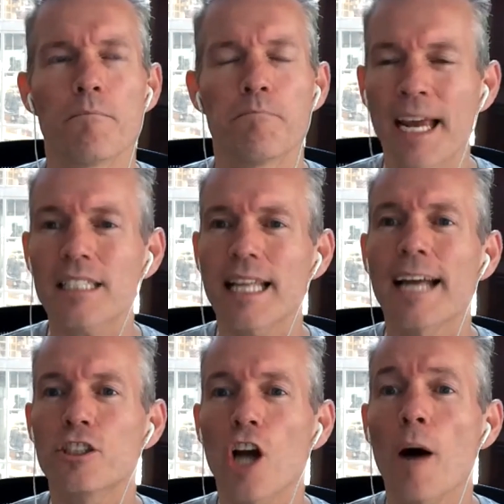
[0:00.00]
picked
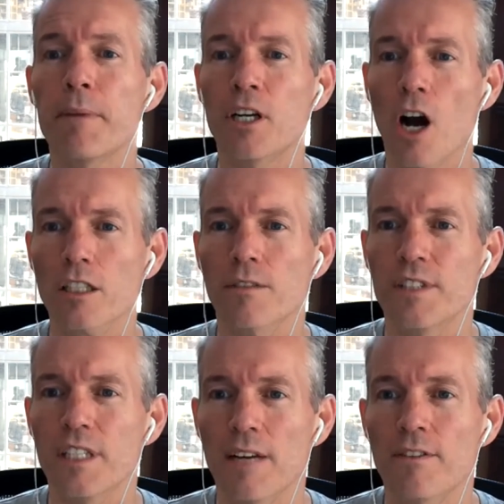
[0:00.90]
that job because of
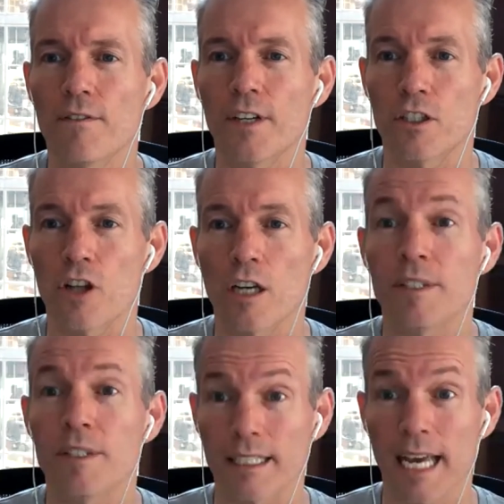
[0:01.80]
the level of autonomy
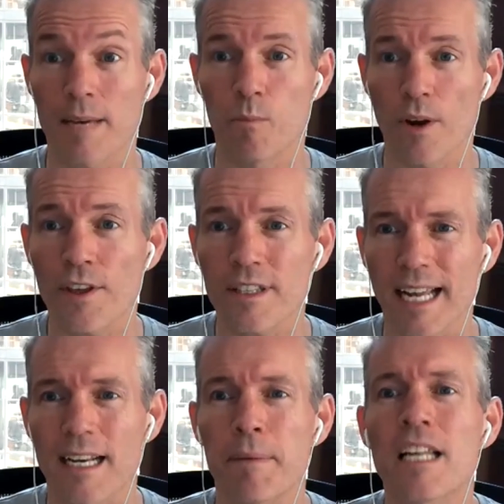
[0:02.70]
that came with it,
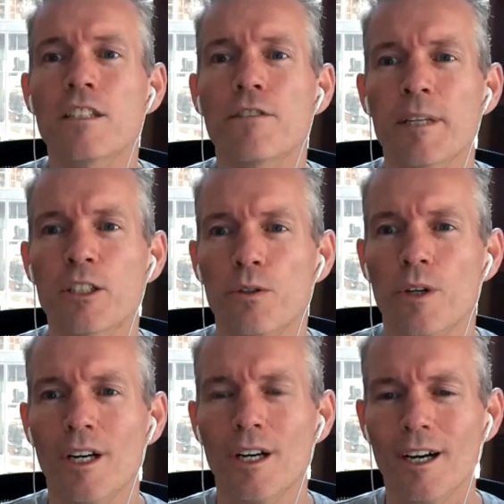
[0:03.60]
an ability for me to
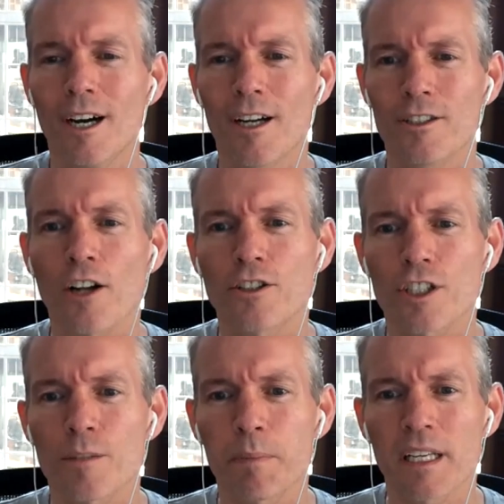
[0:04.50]
not
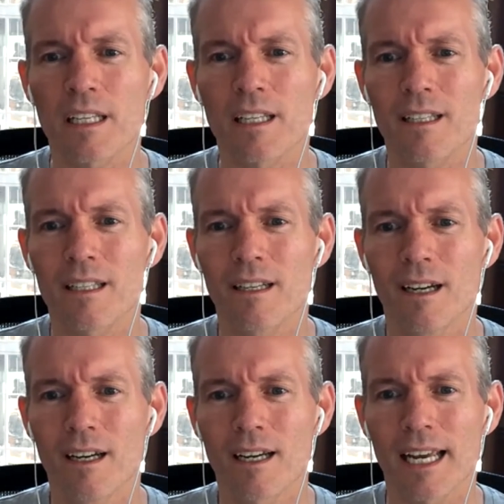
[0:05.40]
just be
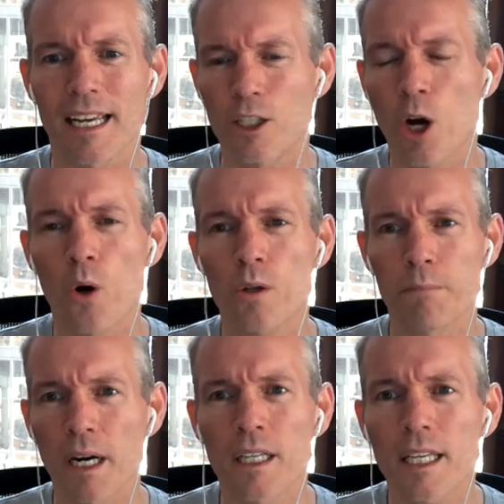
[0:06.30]
a code
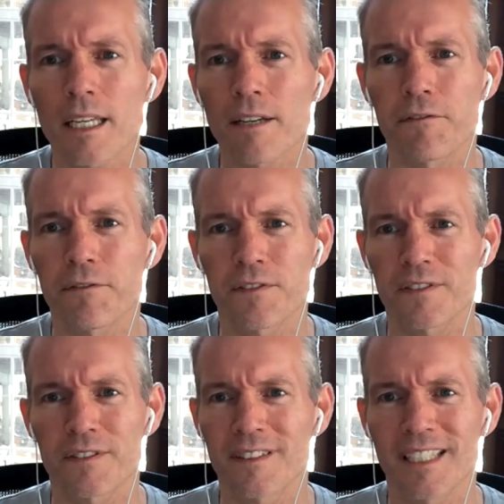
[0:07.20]
monkey, if
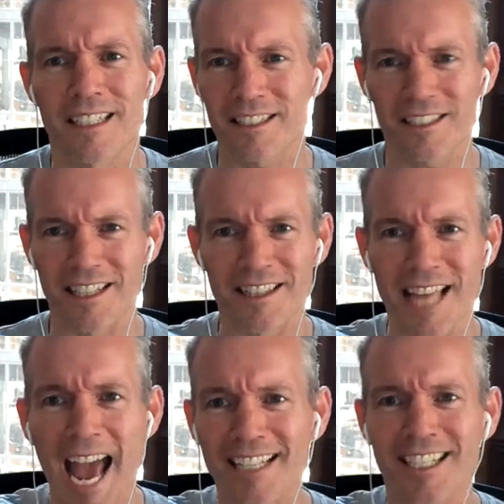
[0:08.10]
it is in
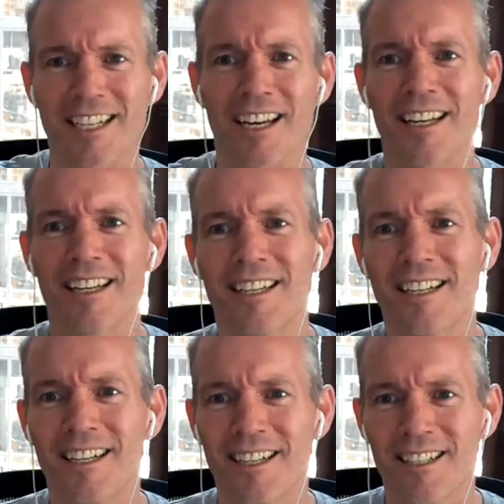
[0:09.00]
that kind of,
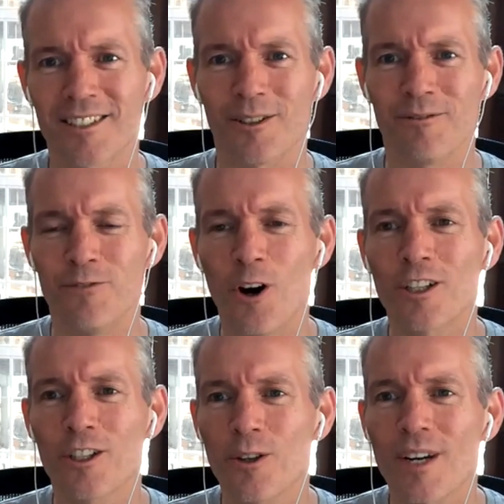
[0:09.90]
you know,
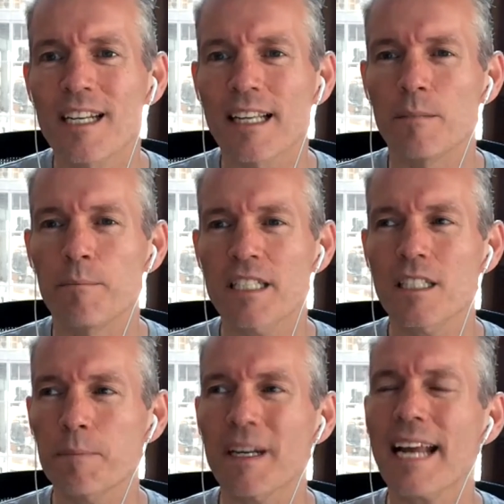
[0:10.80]
vertical you're in the
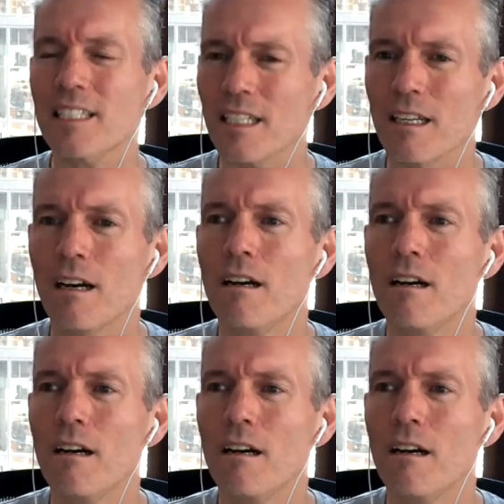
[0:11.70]
business, but actually